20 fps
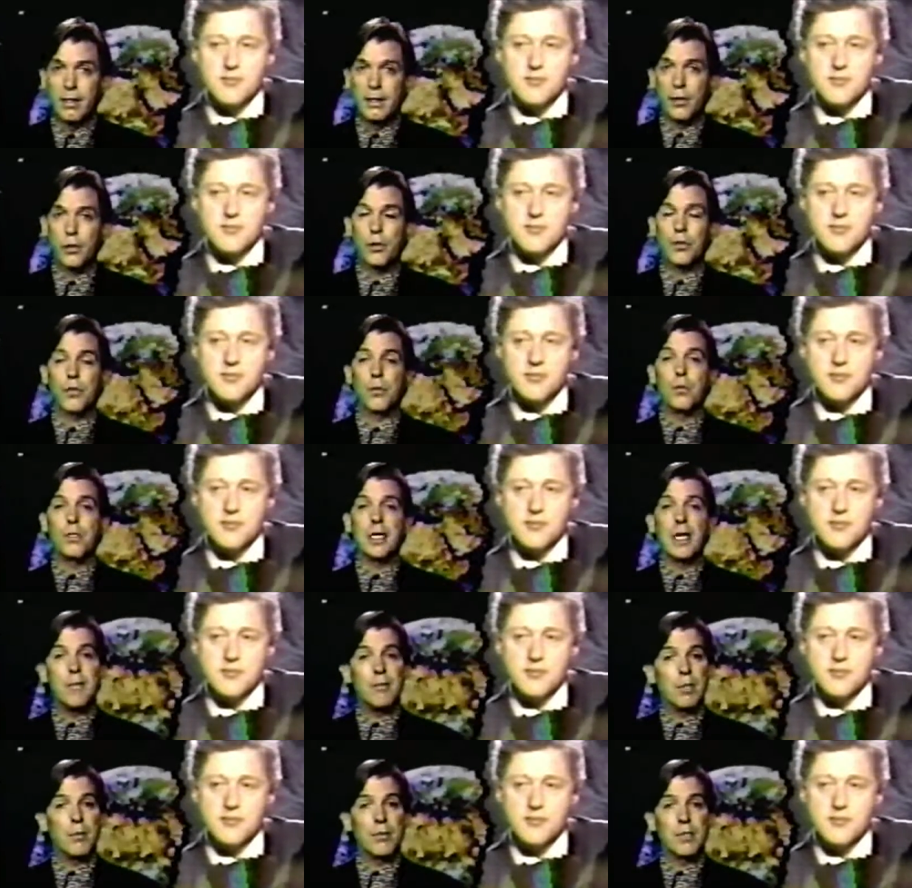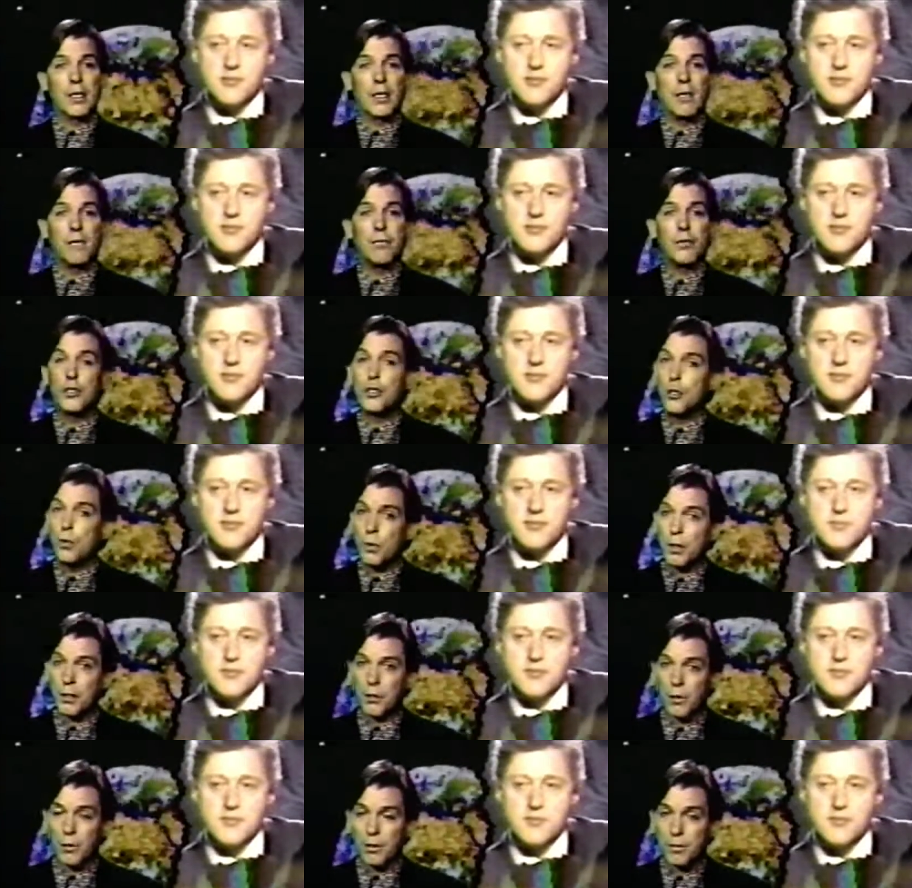Speaker 1: He also taped himself
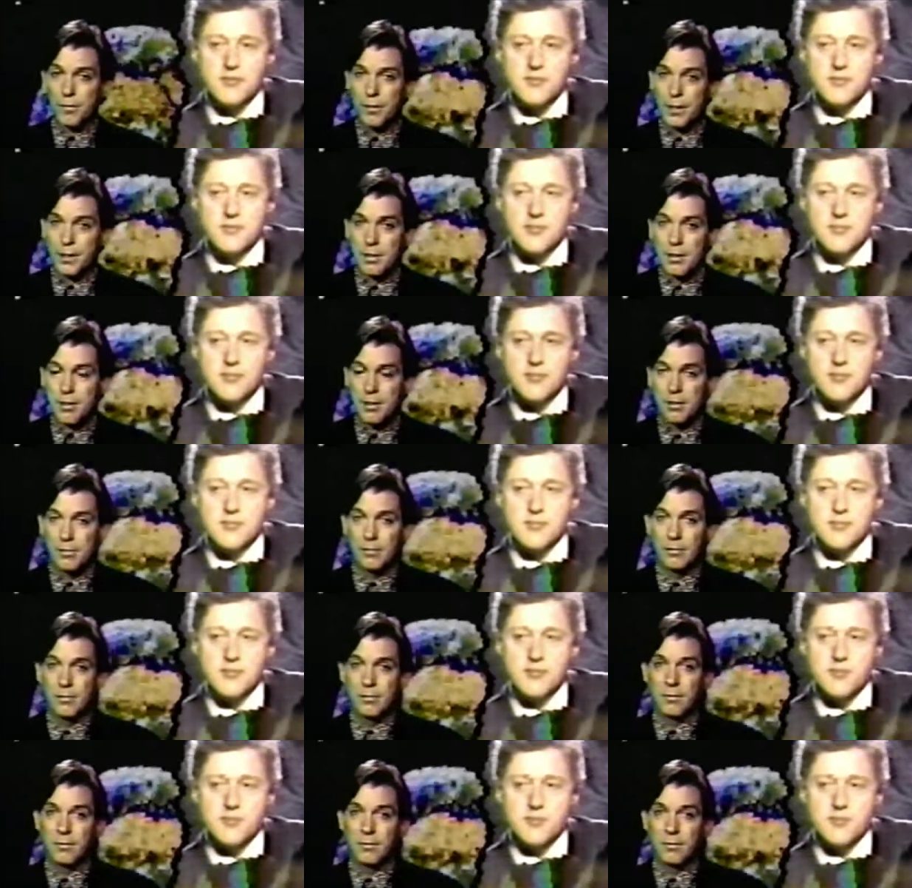doing all of this.